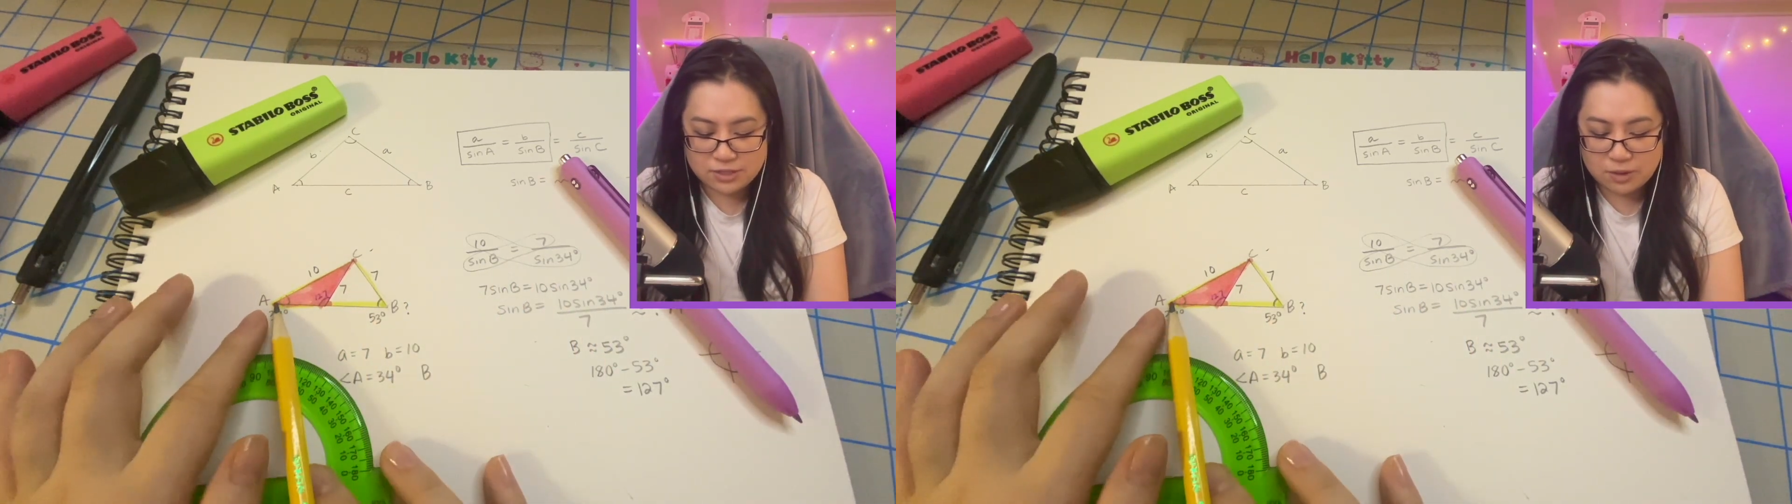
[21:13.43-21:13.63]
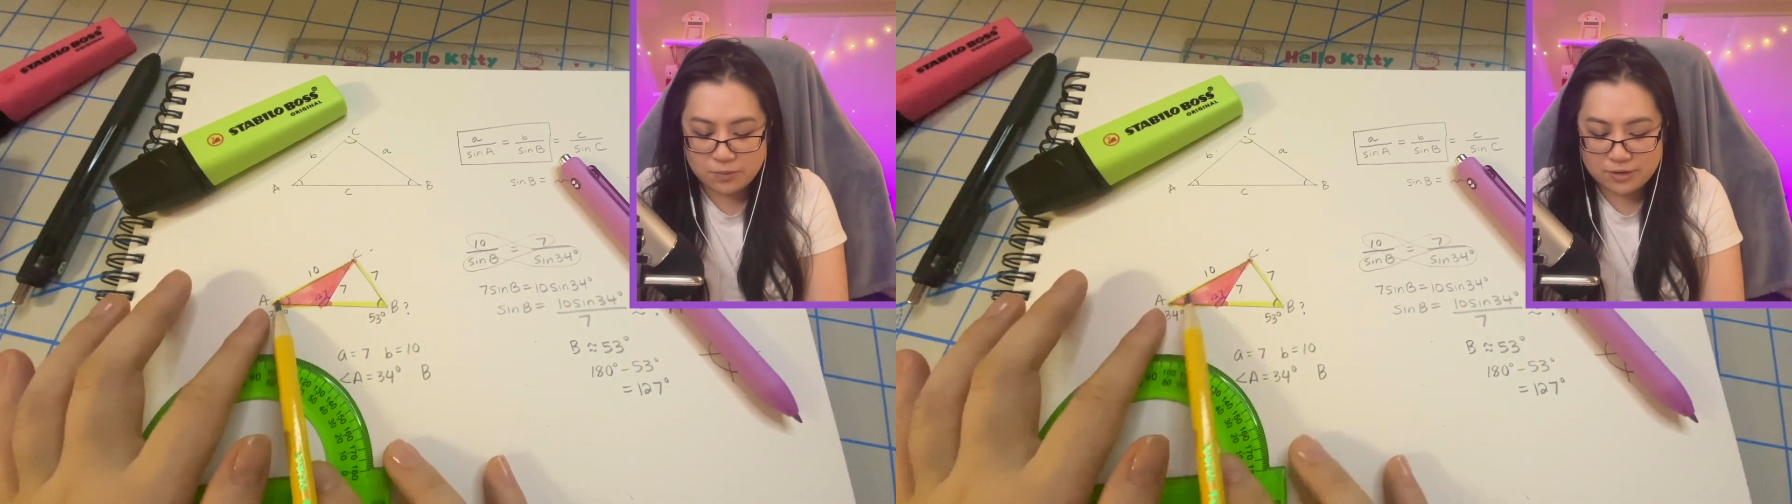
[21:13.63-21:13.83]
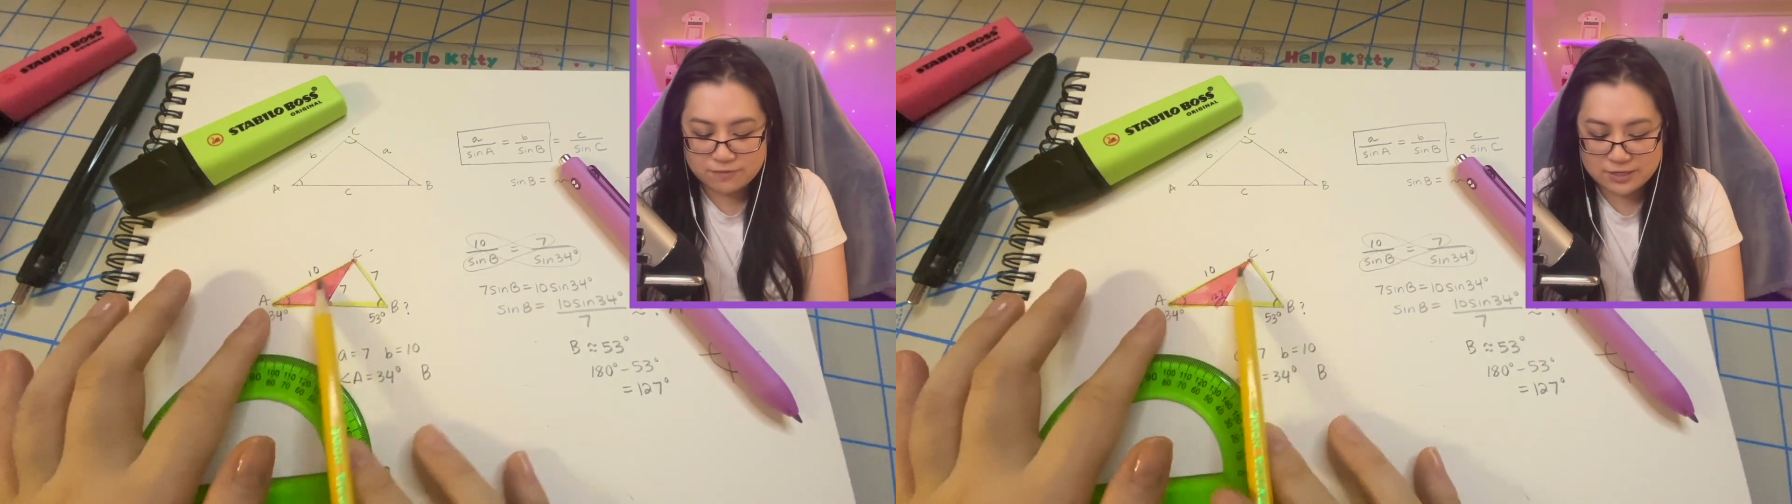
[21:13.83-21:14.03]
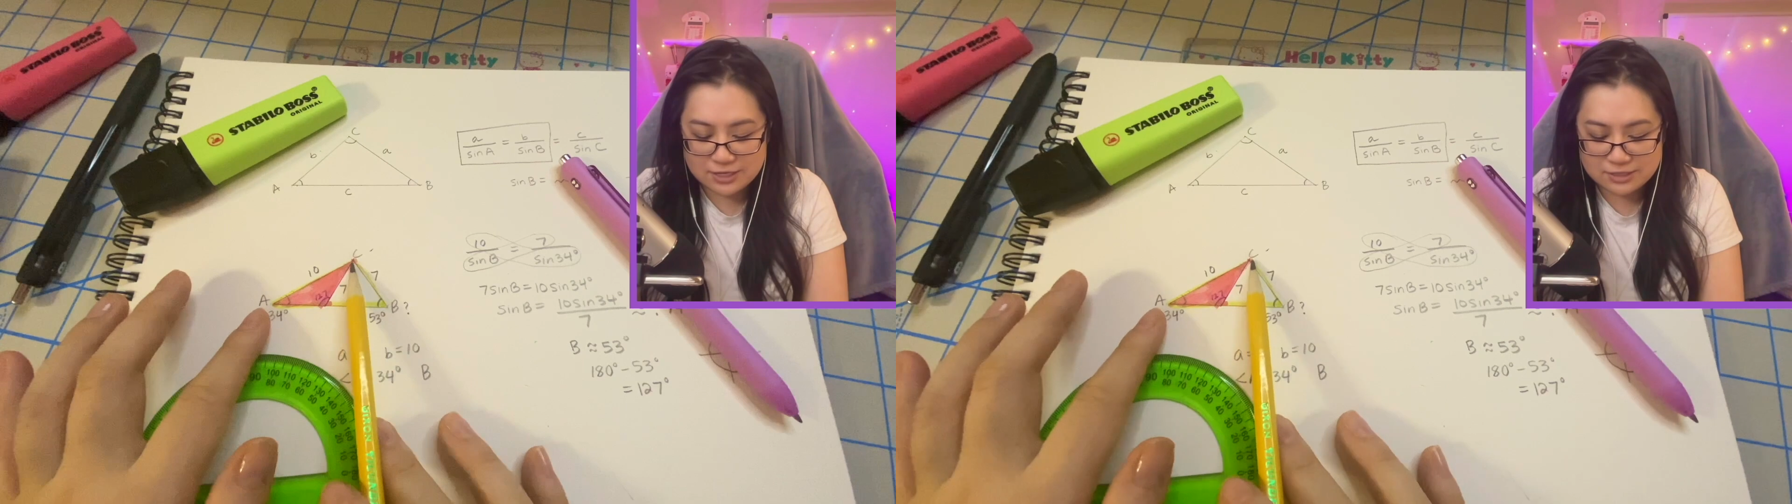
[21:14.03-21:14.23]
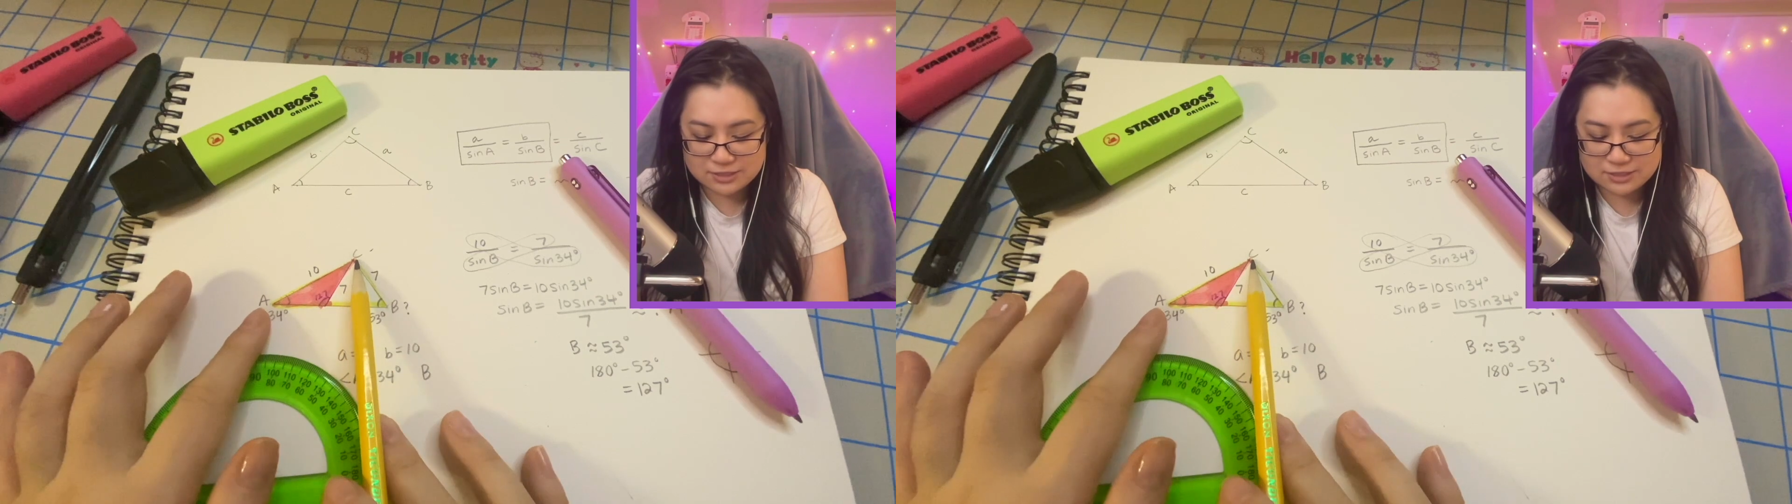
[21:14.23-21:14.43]
that we have
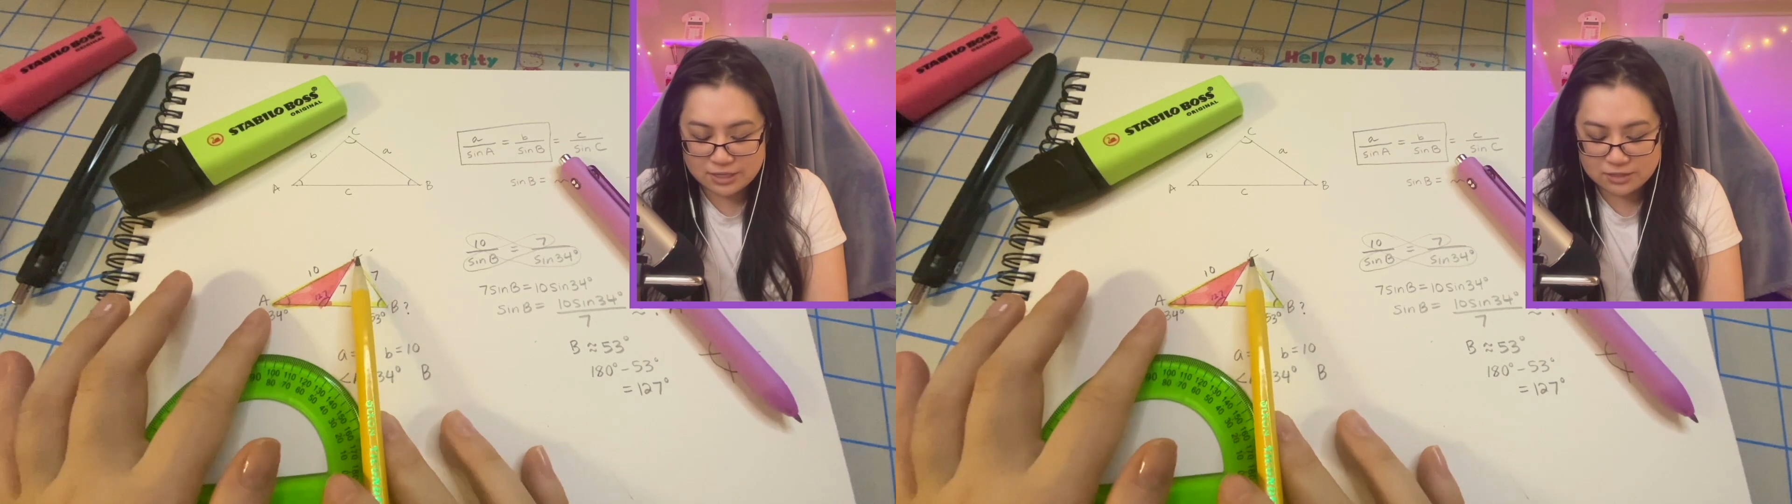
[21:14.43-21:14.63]
10 set